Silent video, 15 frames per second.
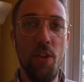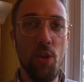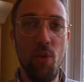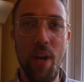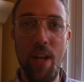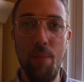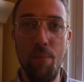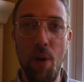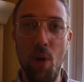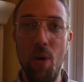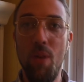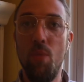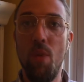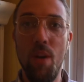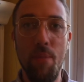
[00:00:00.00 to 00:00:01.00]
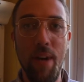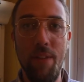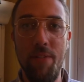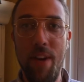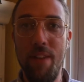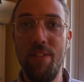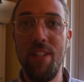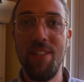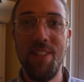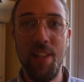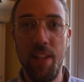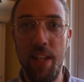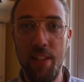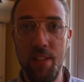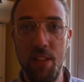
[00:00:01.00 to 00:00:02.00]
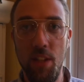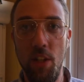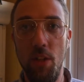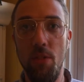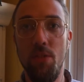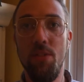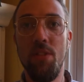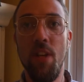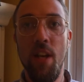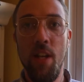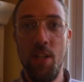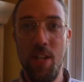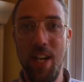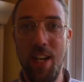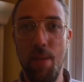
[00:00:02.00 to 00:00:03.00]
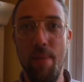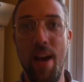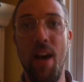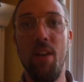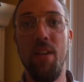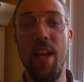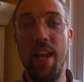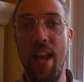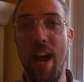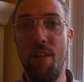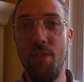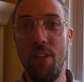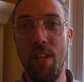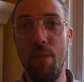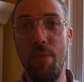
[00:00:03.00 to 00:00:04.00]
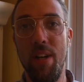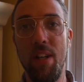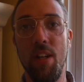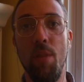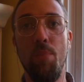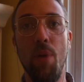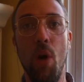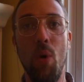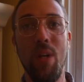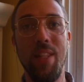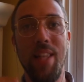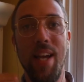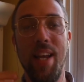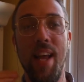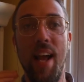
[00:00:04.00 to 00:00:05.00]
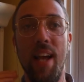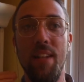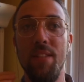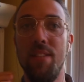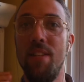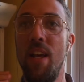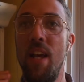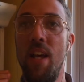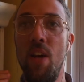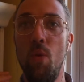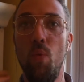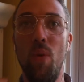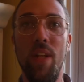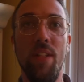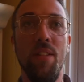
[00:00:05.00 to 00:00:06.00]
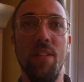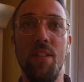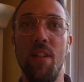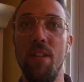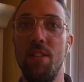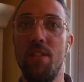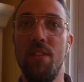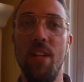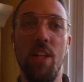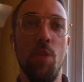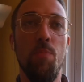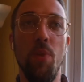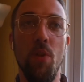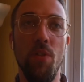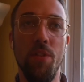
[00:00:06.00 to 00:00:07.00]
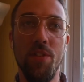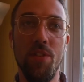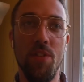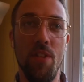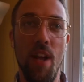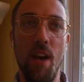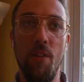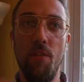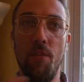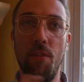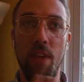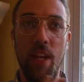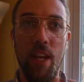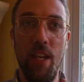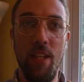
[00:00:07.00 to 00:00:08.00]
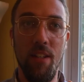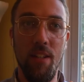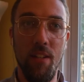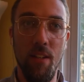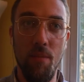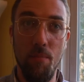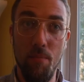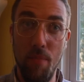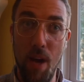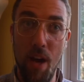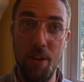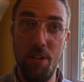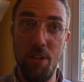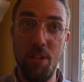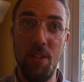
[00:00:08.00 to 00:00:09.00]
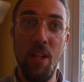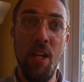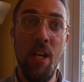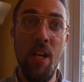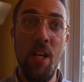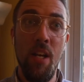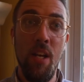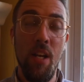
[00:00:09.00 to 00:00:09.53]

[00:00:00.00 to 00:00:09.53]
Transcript: Another great poet, one of my favorites, Langston Hughes. Check him out, an African-American poet that has written such beautiful stuff in modern